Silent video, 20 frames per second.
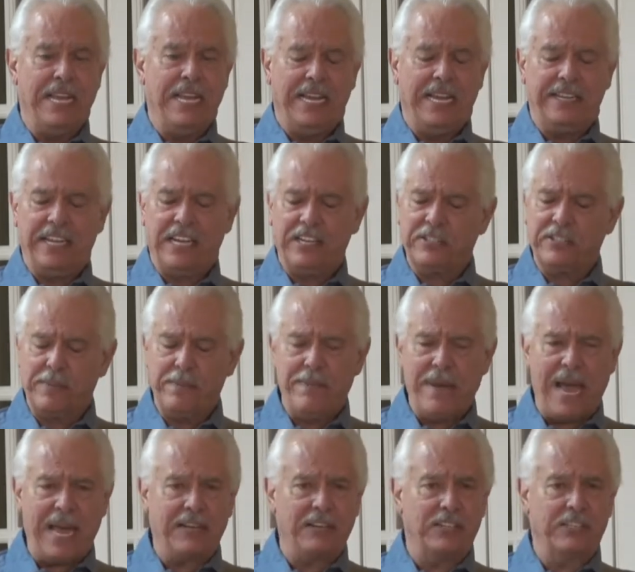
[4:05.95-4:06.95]
It doesn't
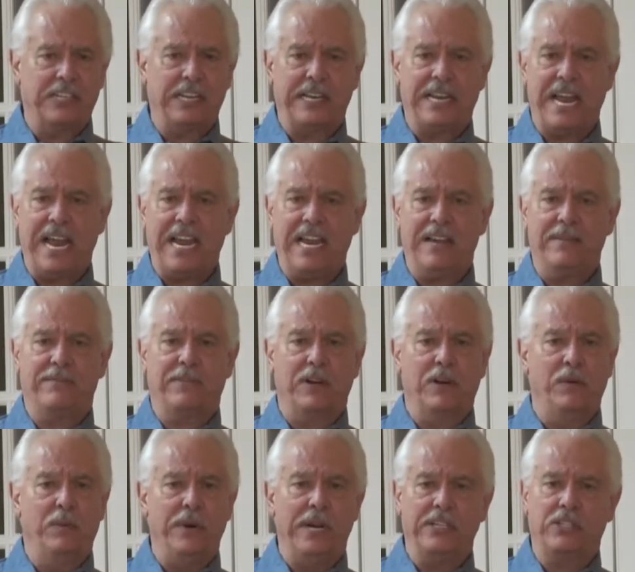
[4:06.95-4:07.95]
matter today if you're
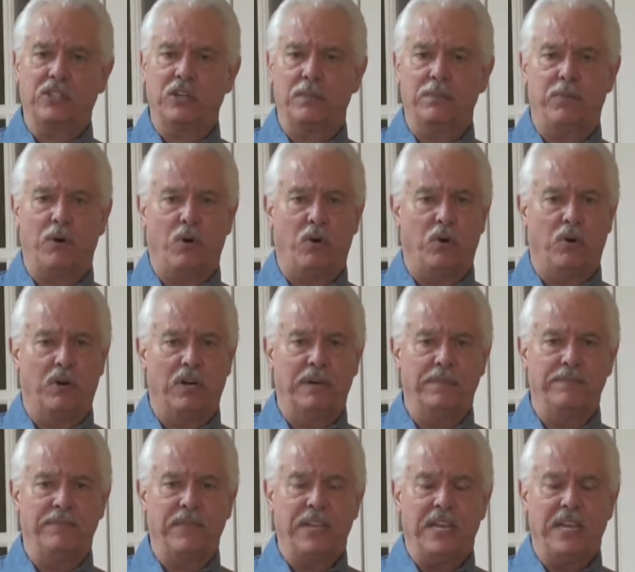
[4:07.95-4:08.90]
rich or poor.